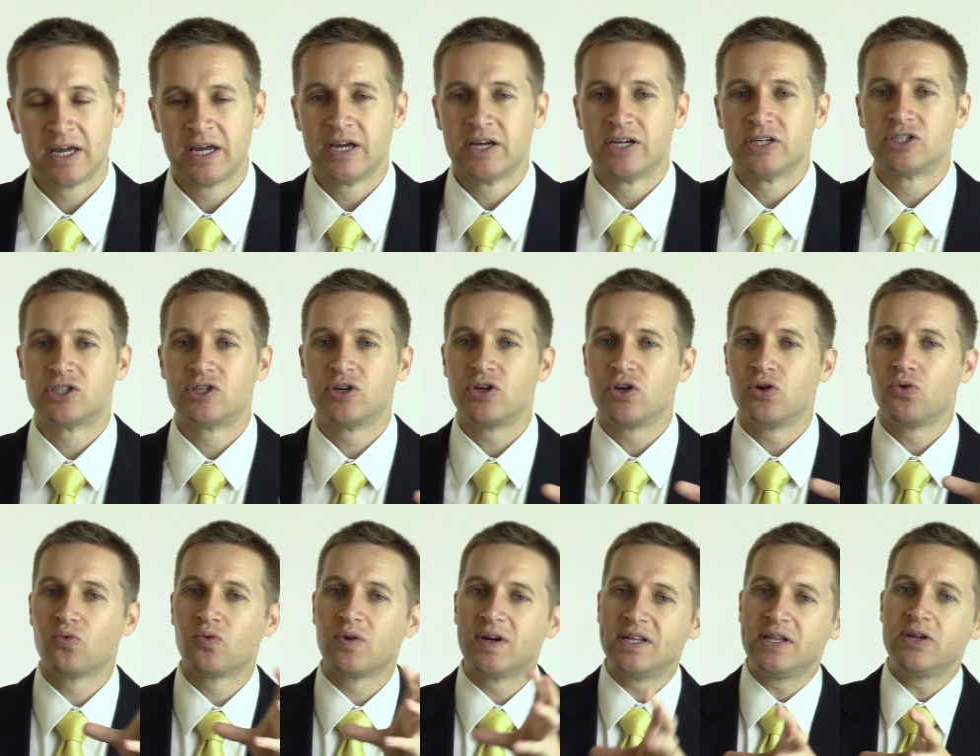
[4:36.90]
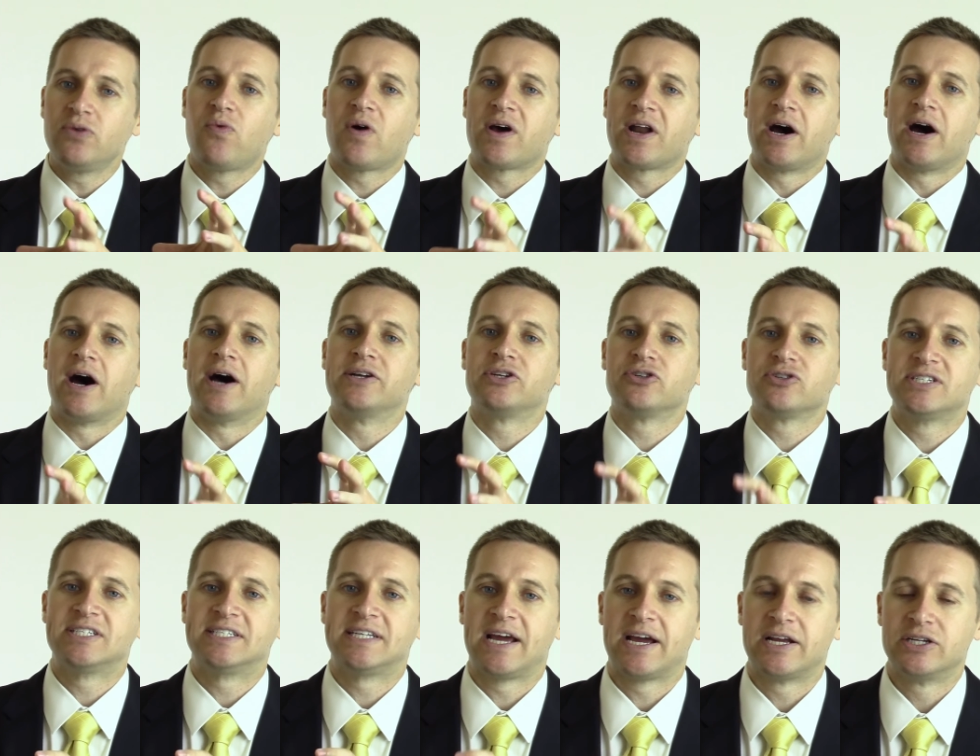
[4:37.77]
So you really want to
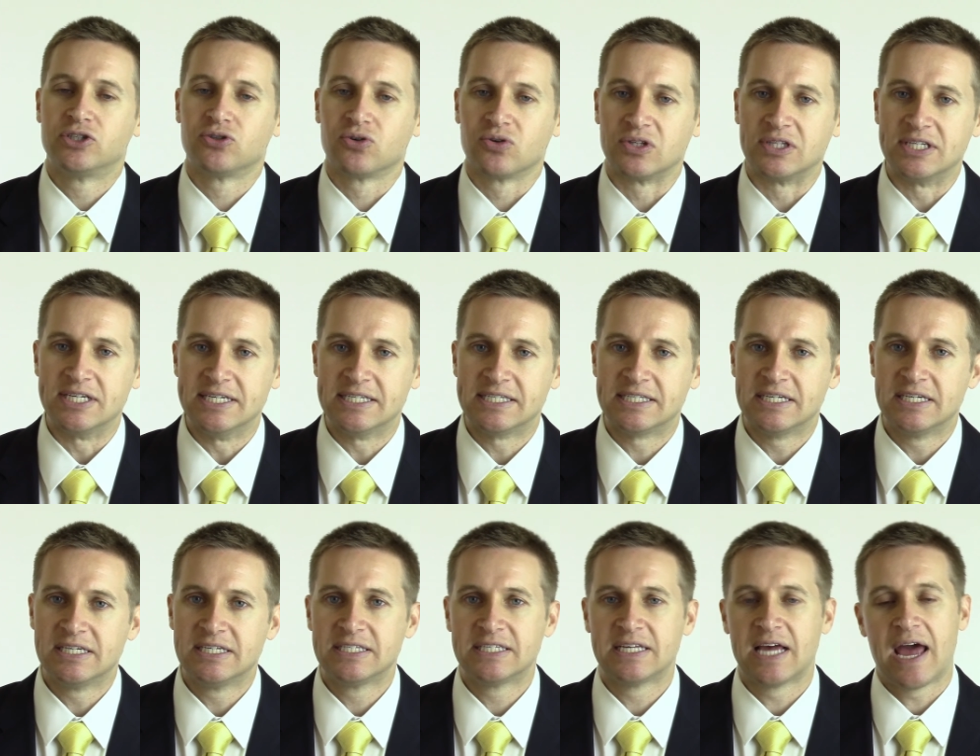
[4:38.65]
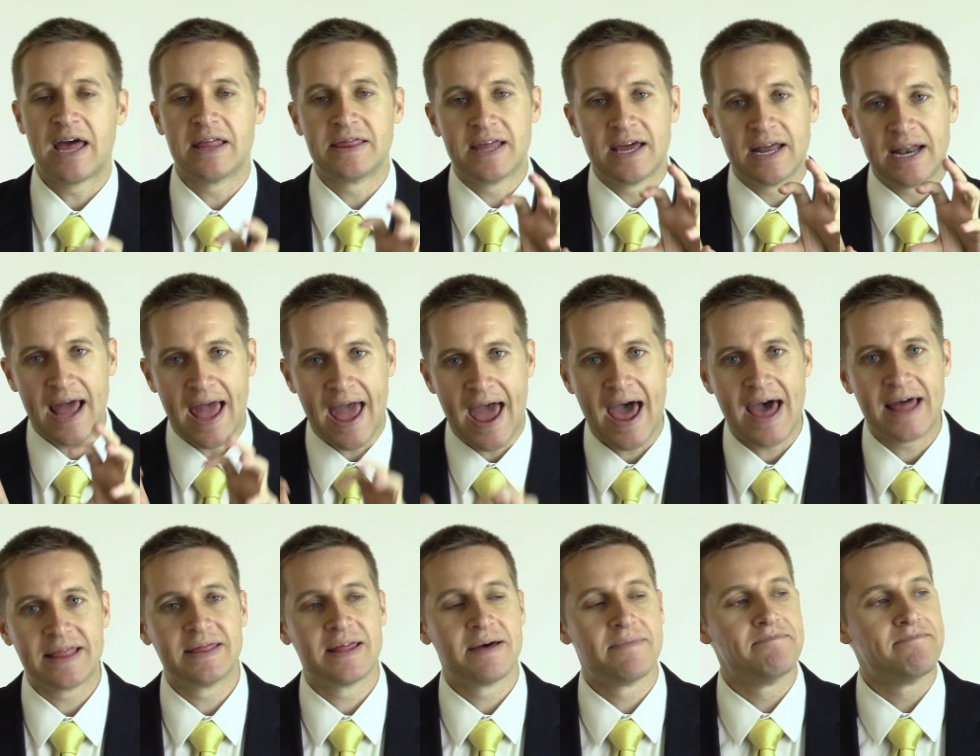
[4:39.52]
understand your leases and then
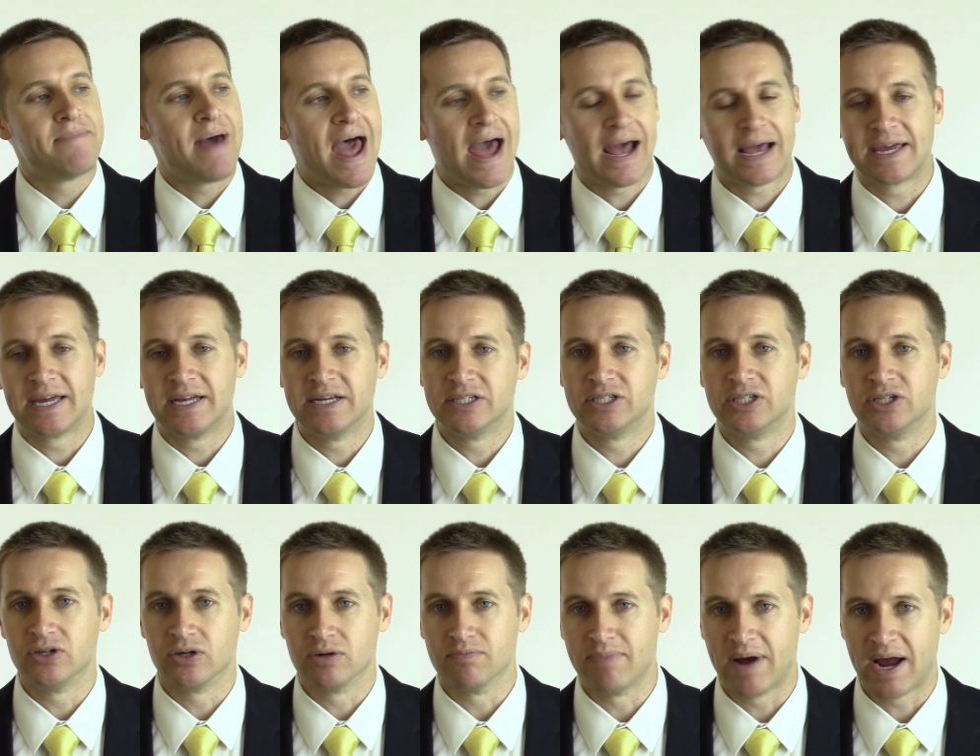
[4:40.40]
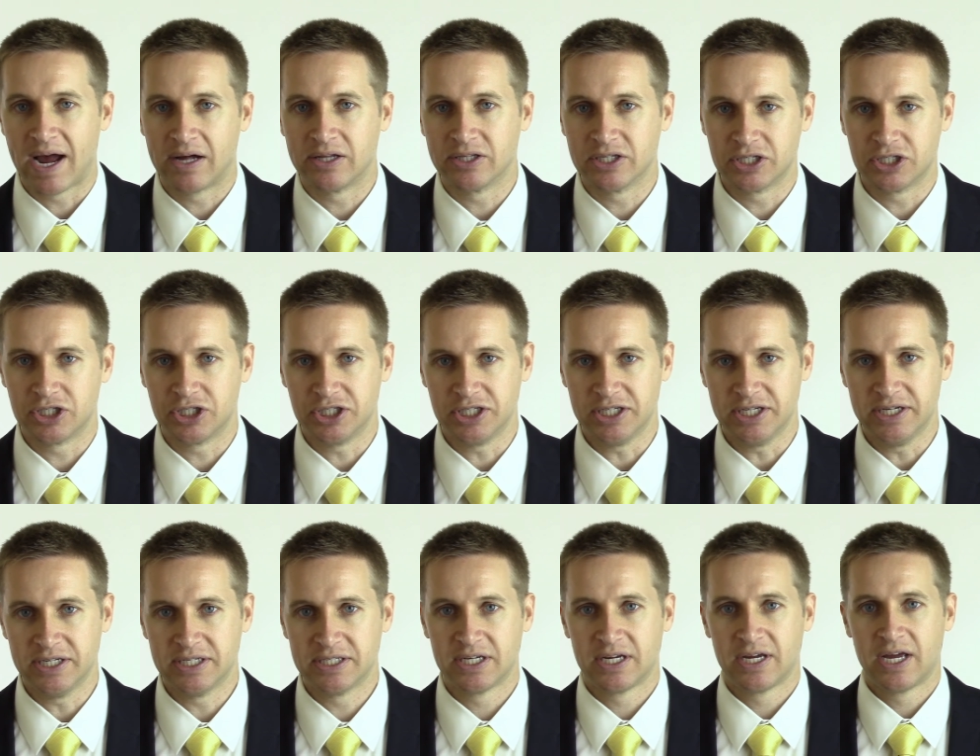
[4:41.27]
add them back into your balance
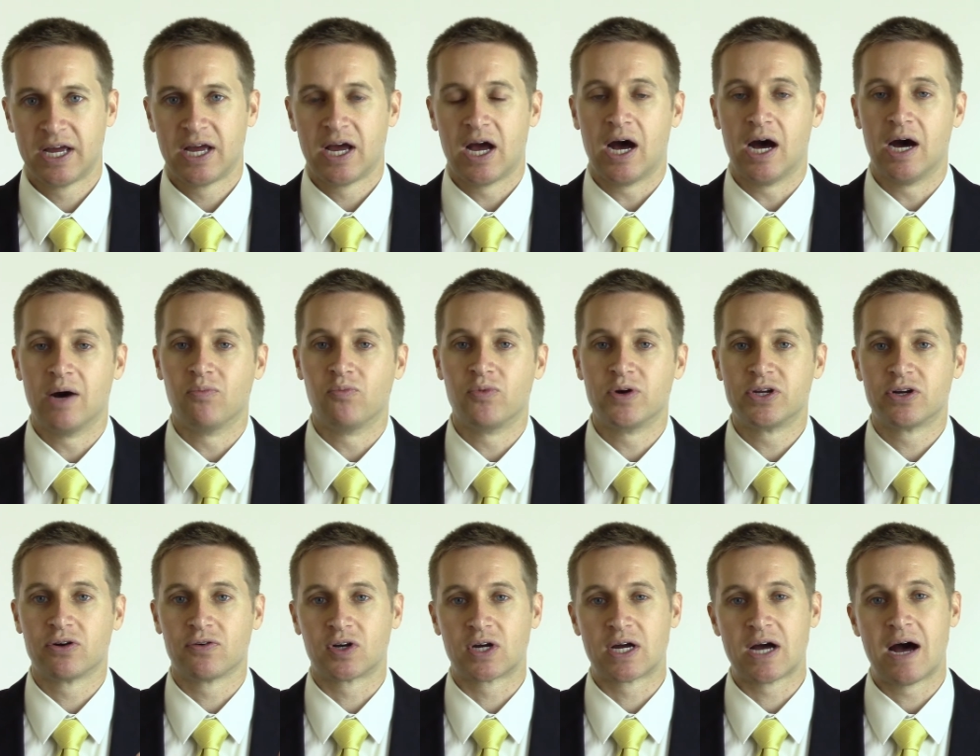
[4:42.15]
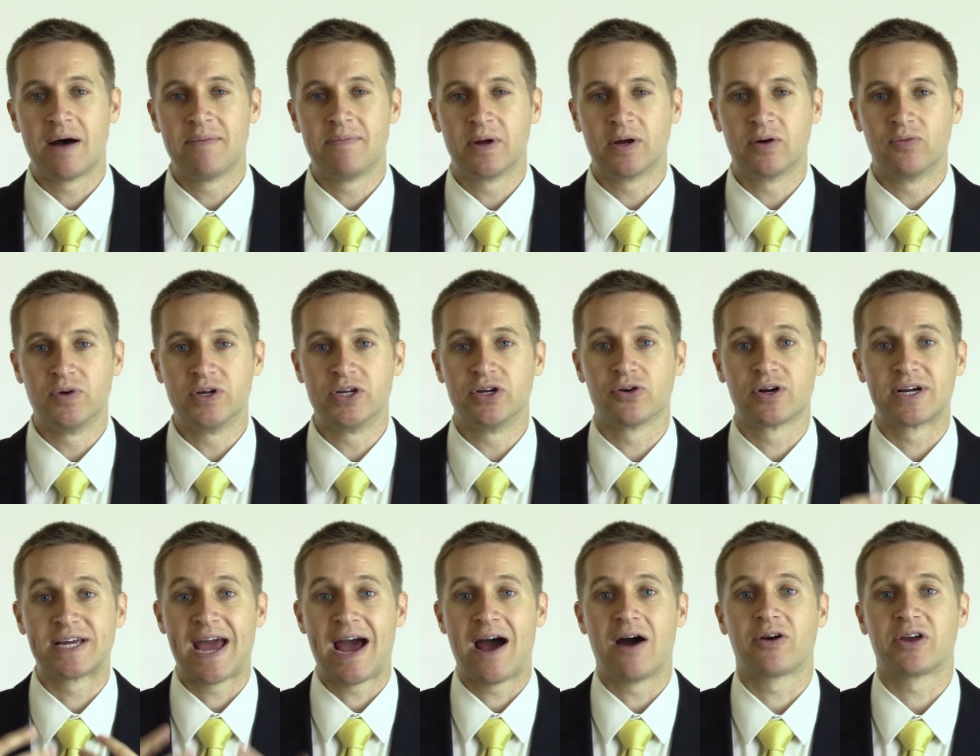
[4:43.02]
sheet. Um, when you're coming, when you're
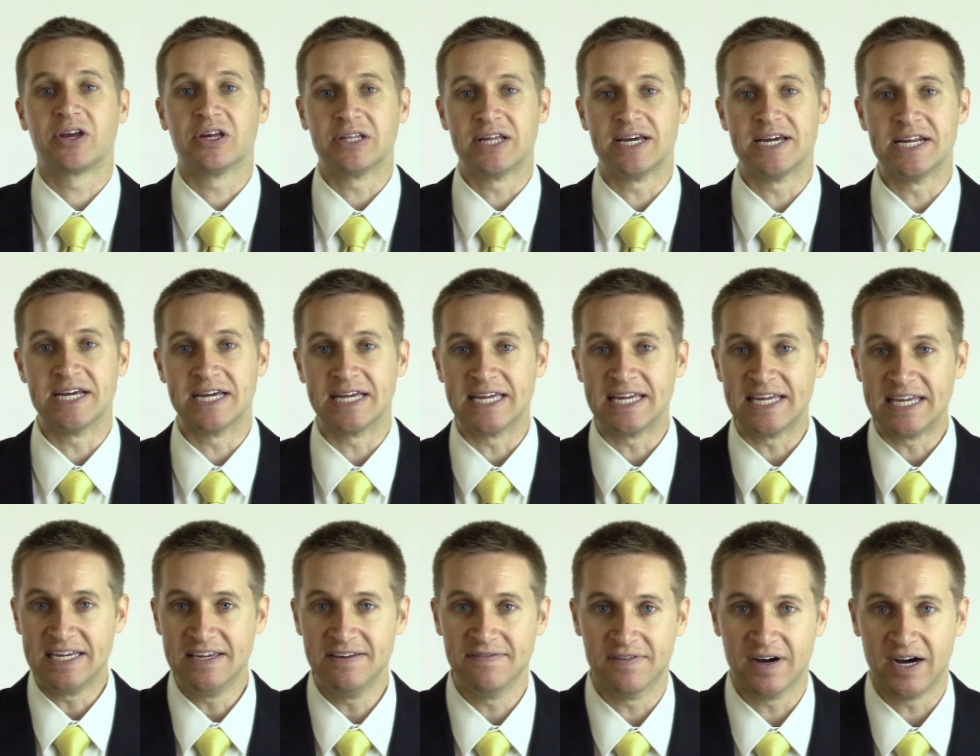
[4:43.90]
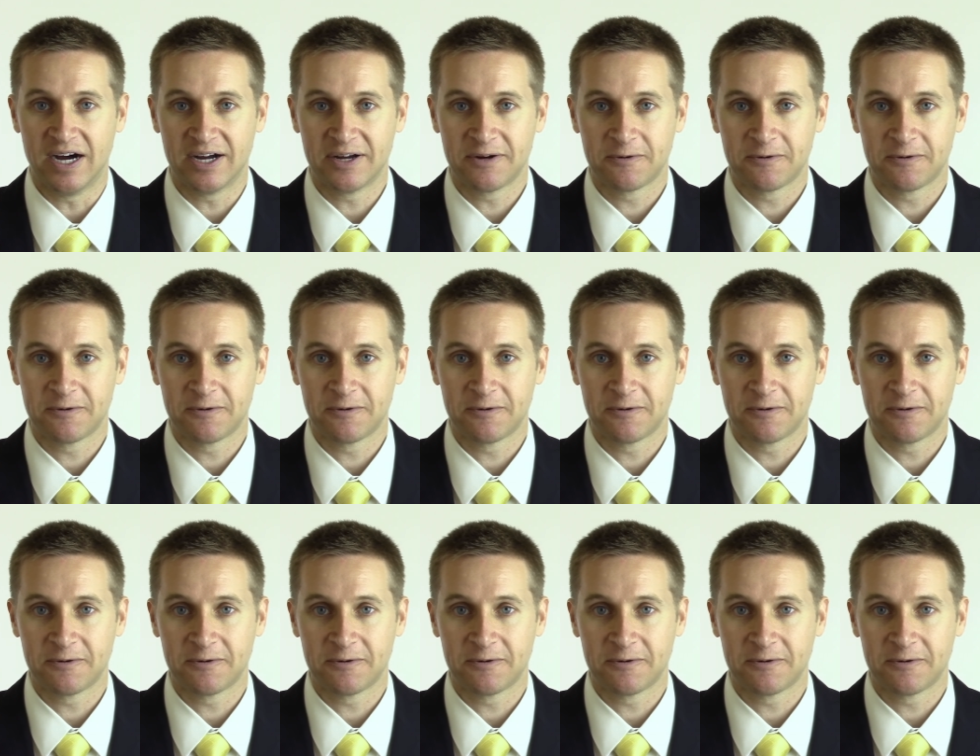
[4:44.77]
calculating E V A.